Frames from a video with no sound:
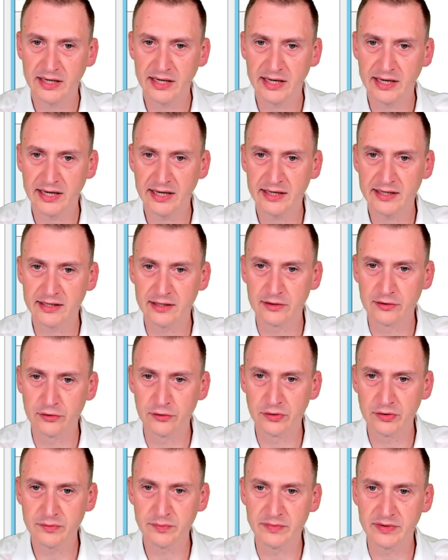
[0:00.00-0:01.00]
And
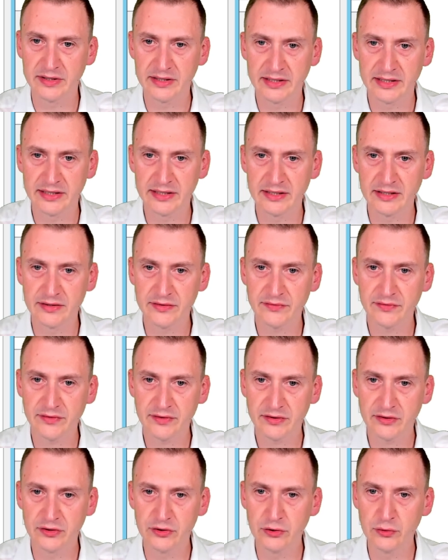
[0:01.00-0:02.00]
alert me if
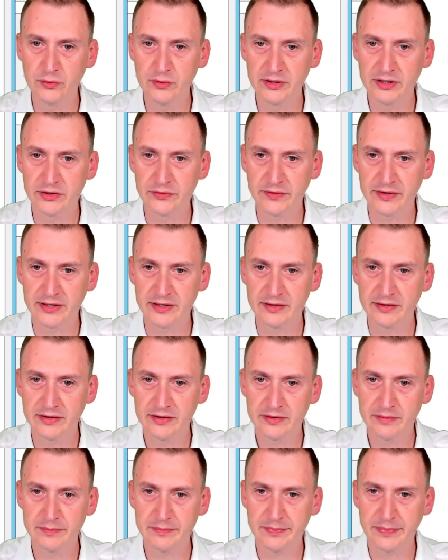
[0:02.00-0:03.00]
newly created
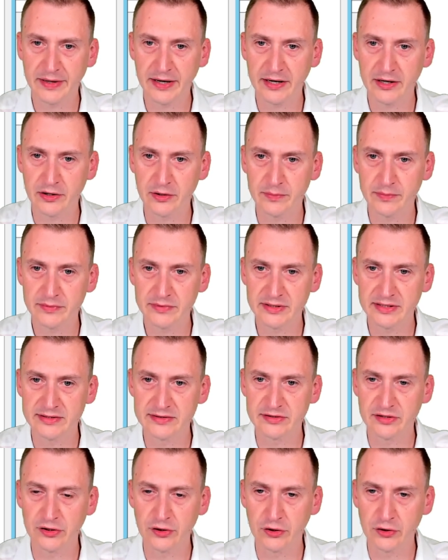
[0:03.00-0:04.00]
backup
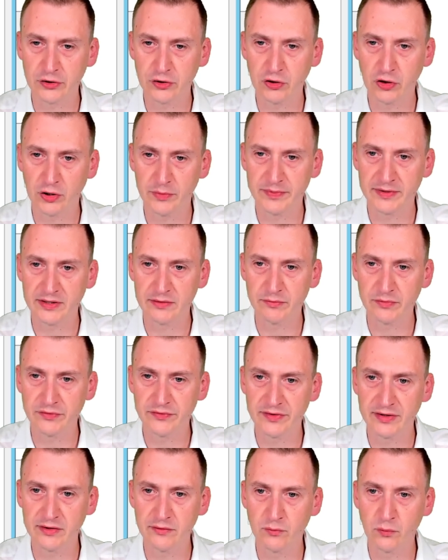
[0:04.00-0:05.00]
is not copied
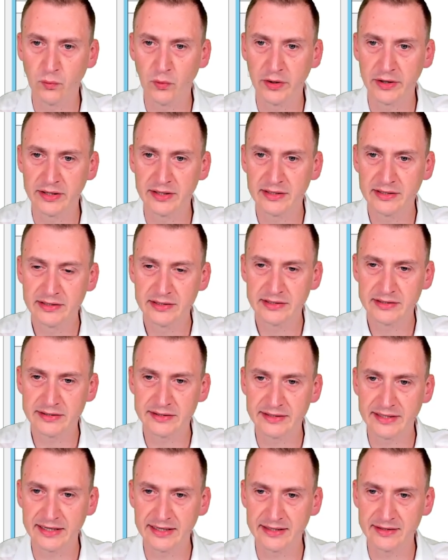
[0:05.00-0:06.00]
within 1
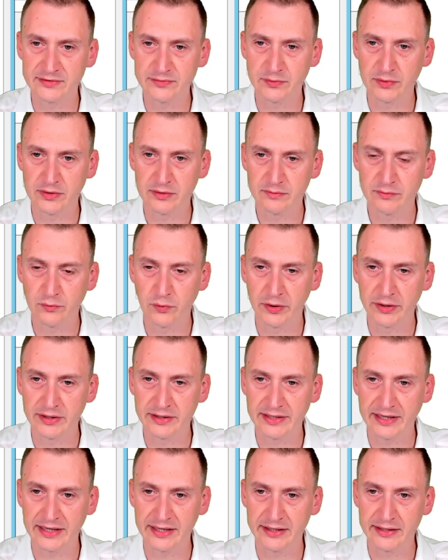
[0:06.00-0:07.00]
day. Well, 1
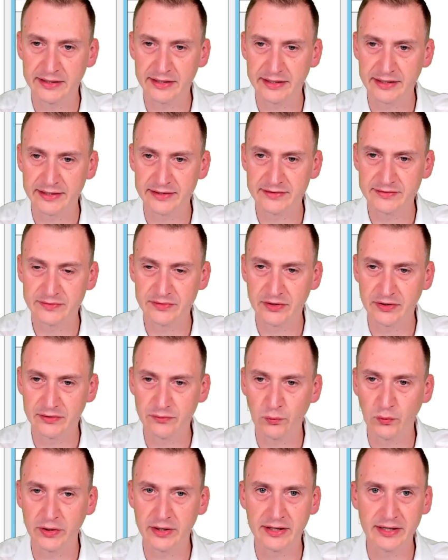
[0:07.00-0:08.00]
day, I guess not
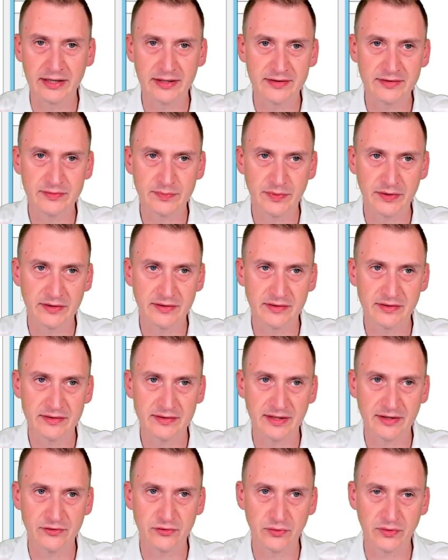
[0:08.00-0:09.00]
1 days, but
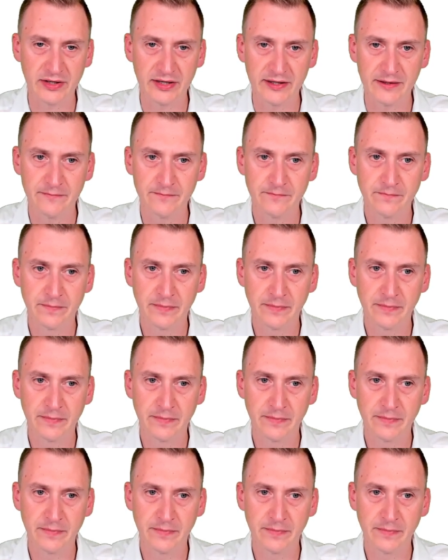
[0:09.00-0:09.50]
that's okay.